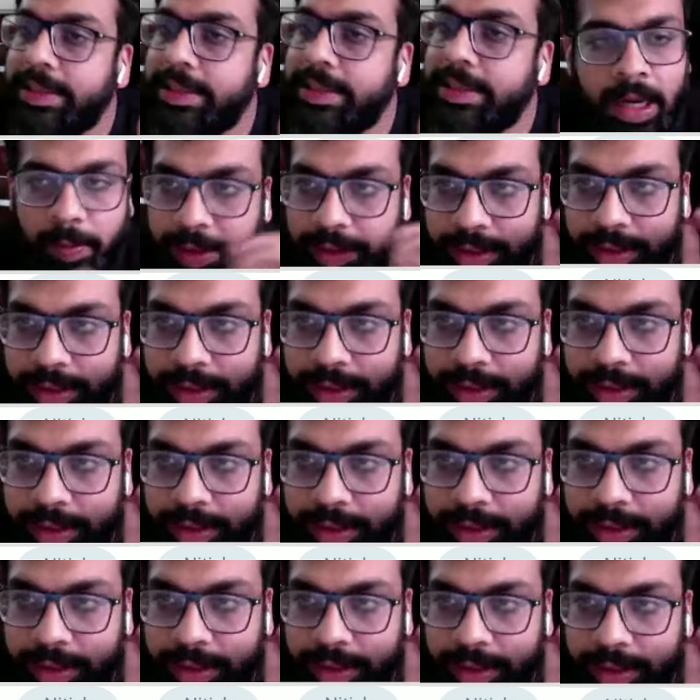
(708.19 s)
We
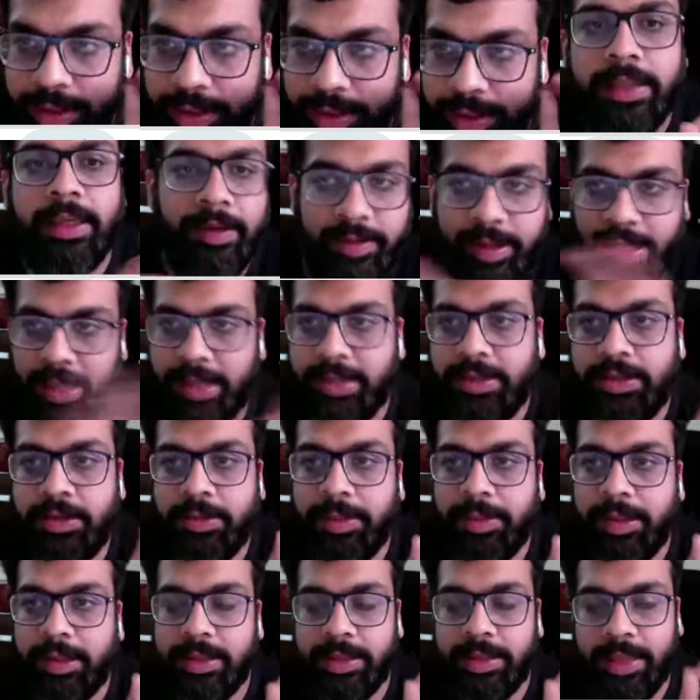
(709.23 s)
really think if there has to
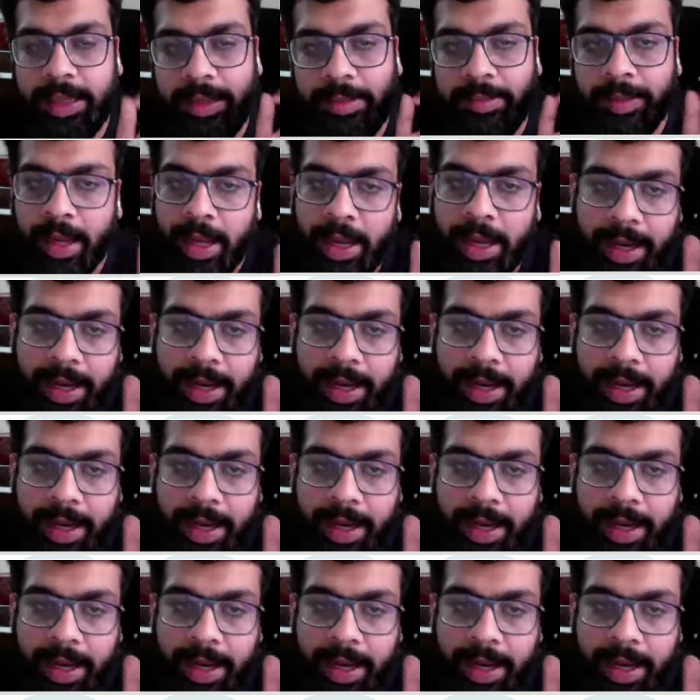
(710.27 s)
be a scheme,